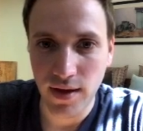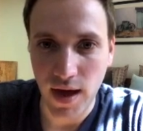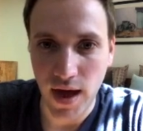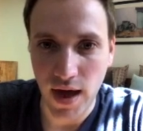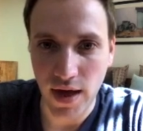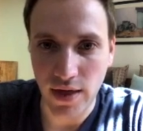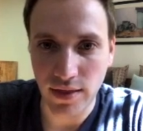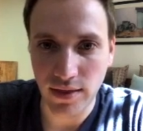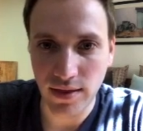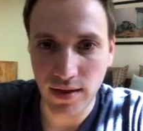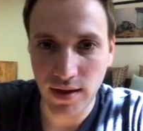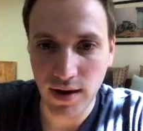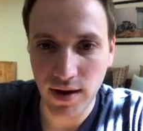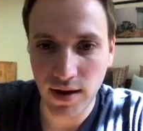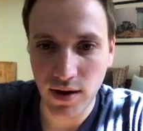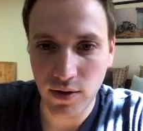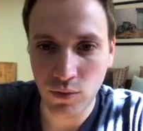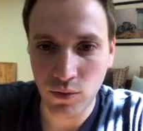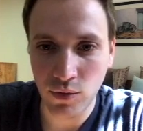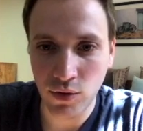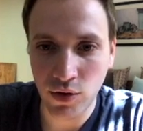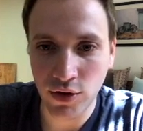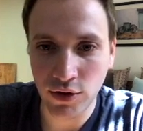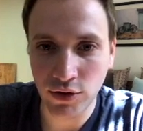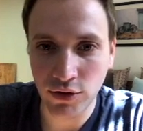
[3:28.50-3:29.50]
and then
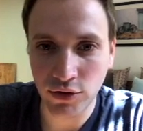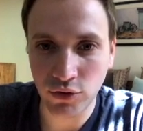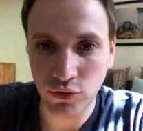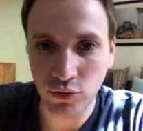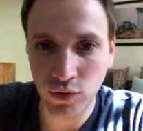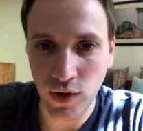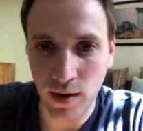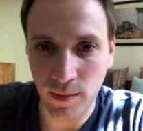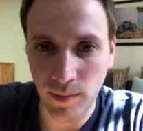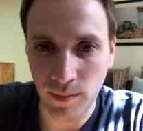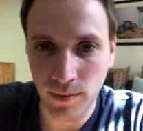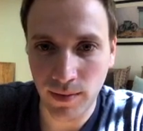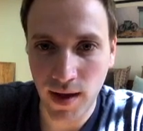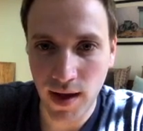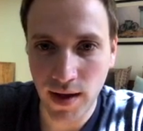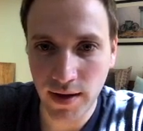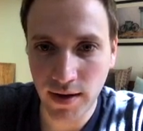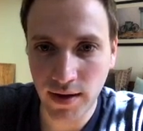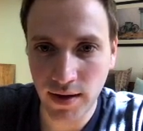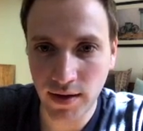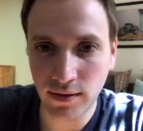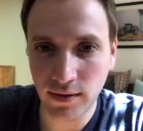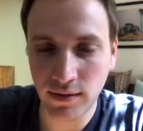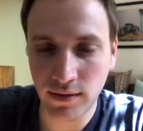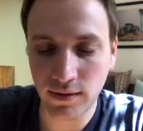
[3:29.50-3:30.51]
we're going to apply
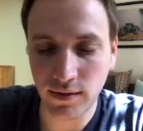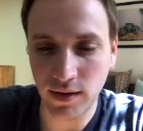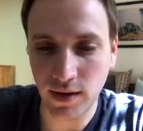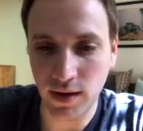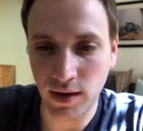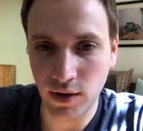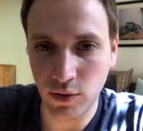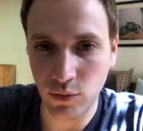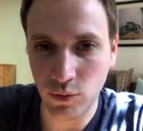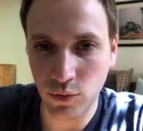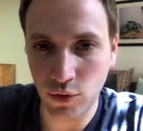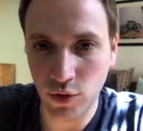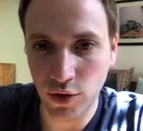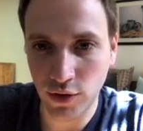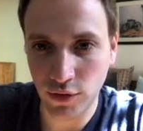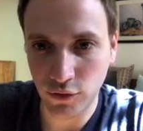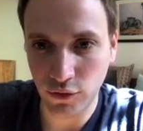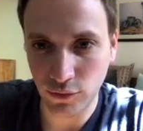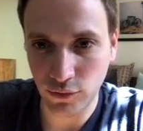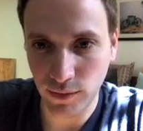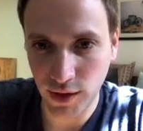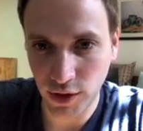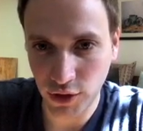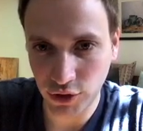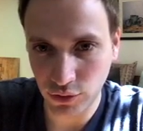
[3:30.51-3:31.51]
it, and we're going
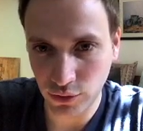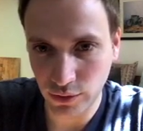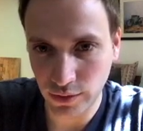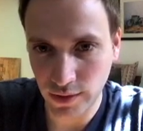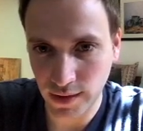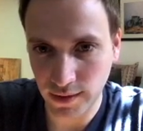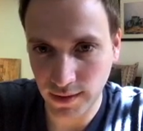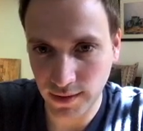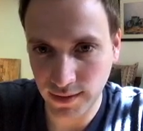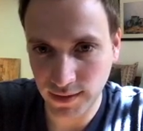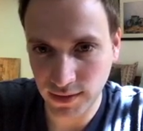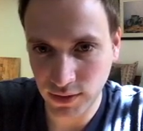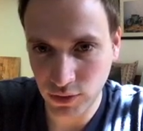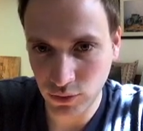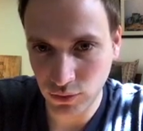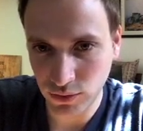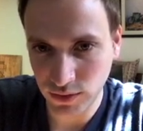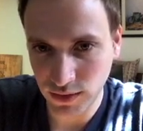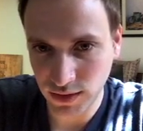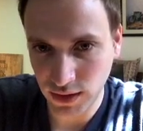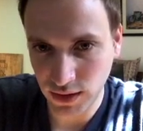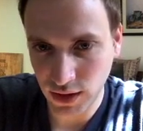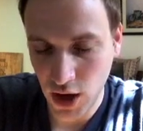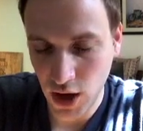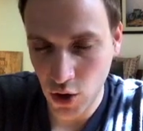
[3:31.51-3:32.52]
to make sure that it's
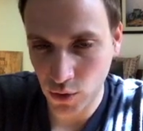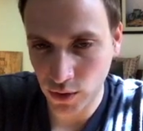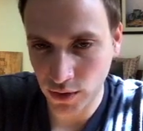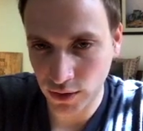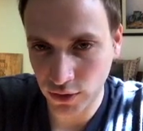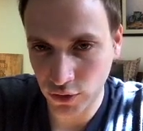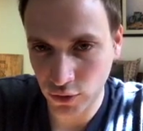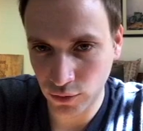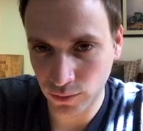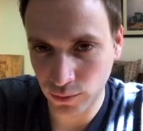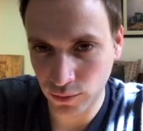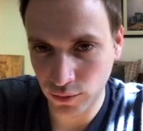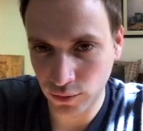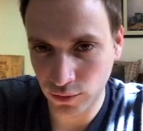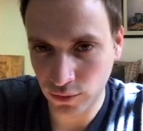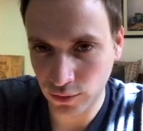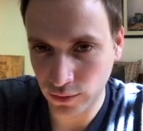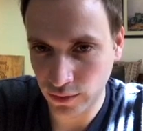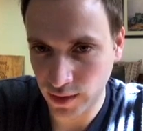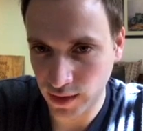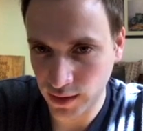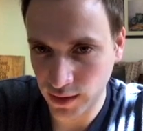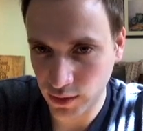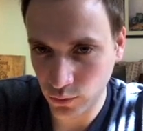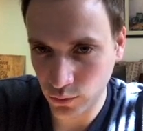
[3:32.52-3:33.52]
using our
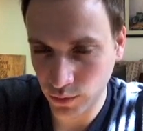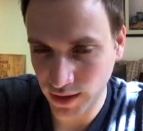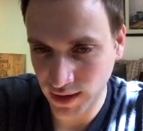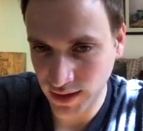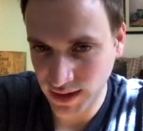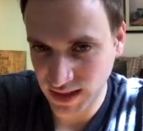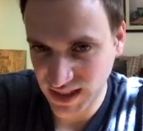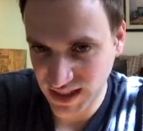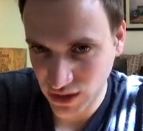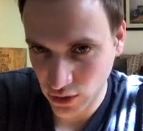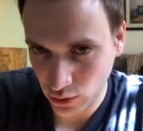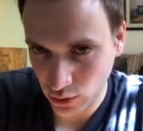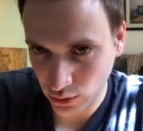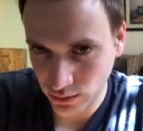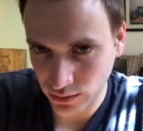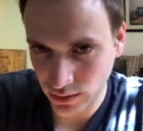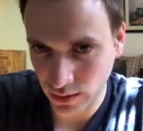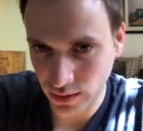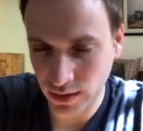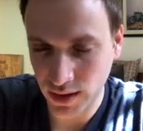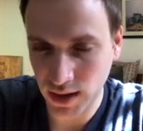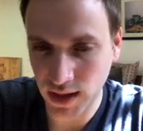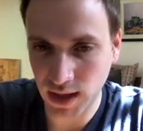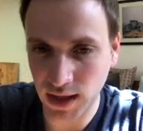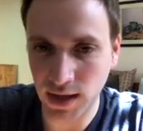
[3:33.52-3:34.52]
interpreter that we installed,
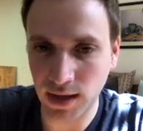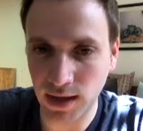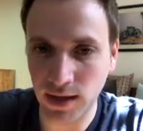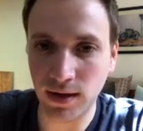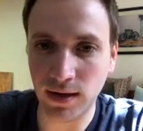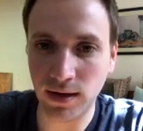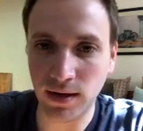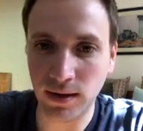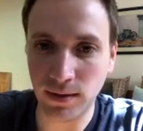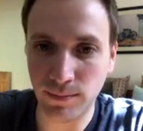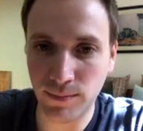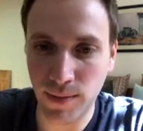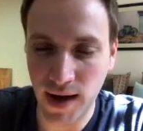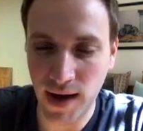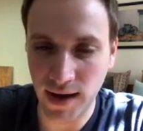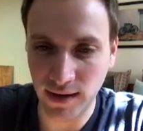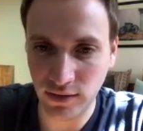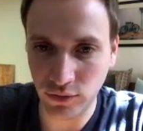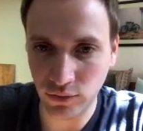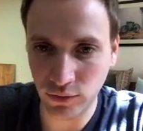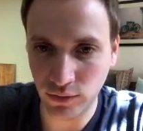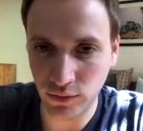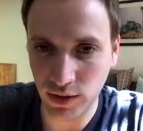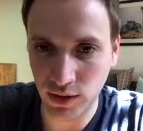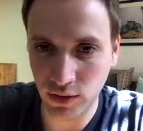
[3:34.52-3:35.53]
the
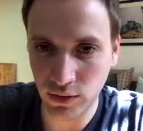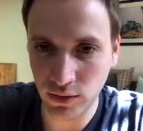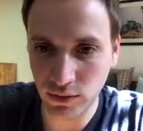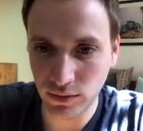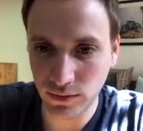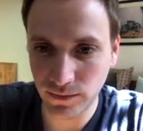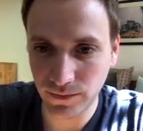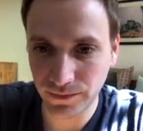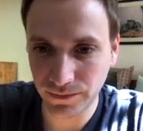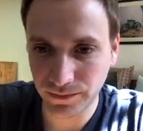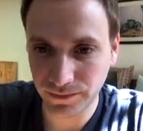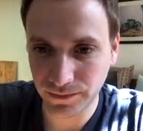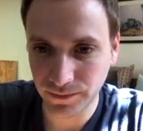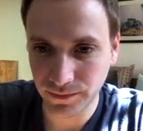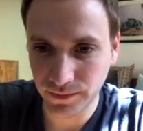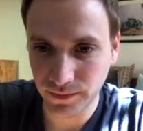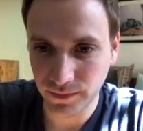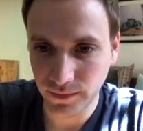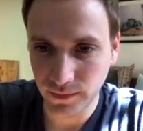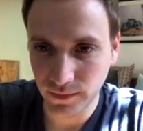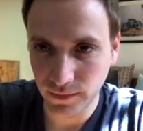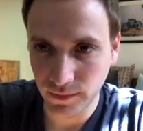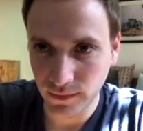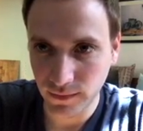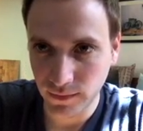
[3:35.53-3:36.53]
python-neo,
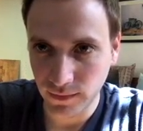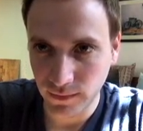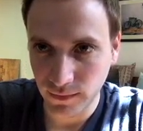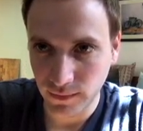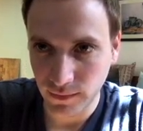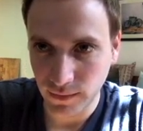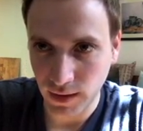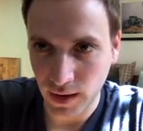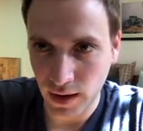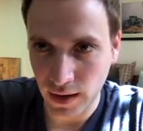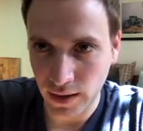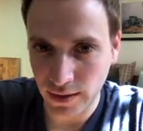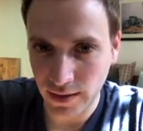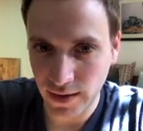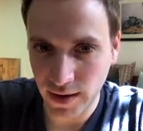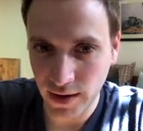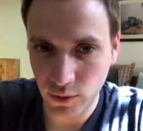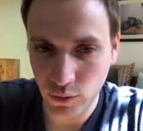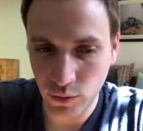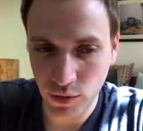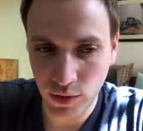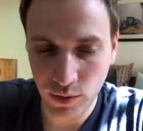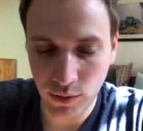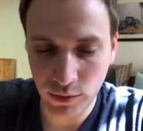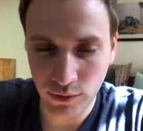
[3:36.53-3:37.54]
and
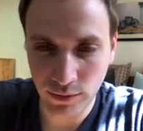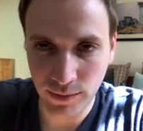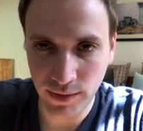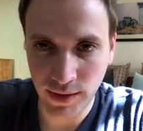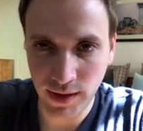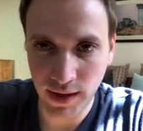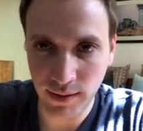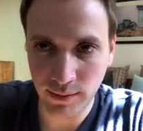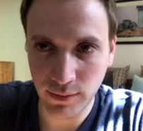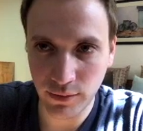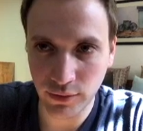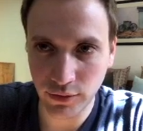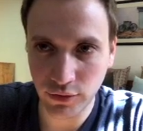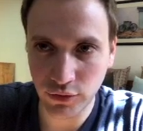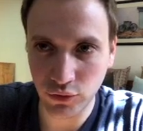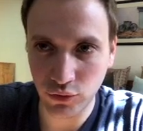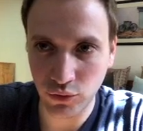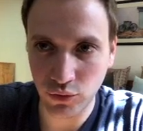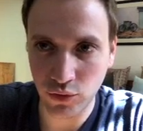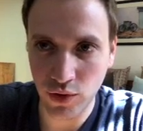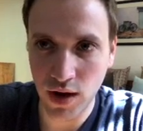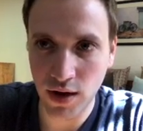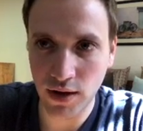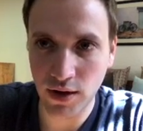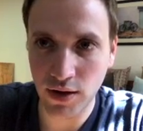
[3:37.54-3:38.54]
then we would be able to
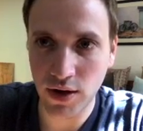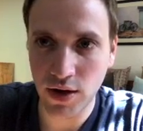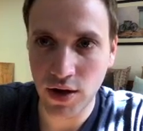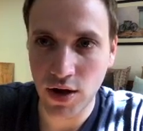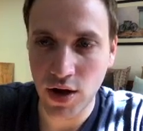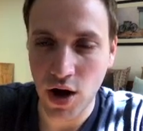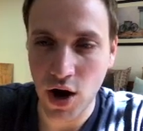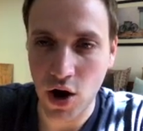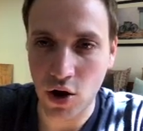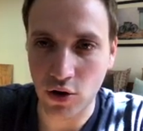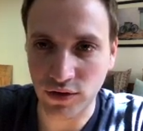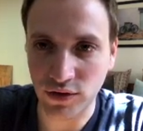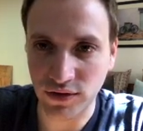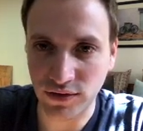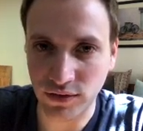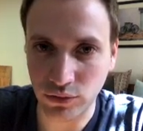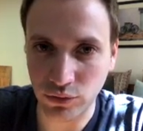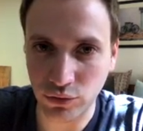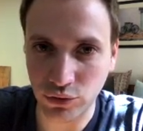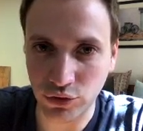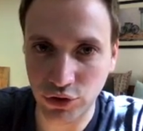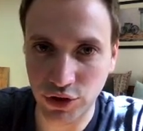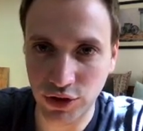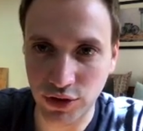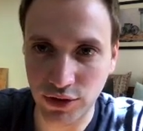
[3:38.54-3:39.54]
run our
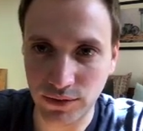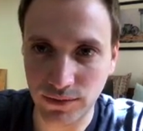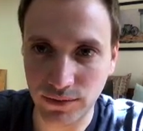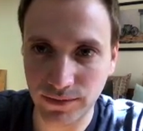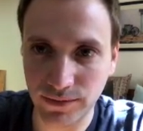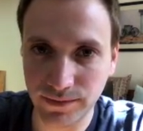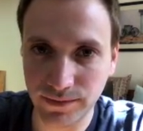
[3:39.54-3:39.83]
solution.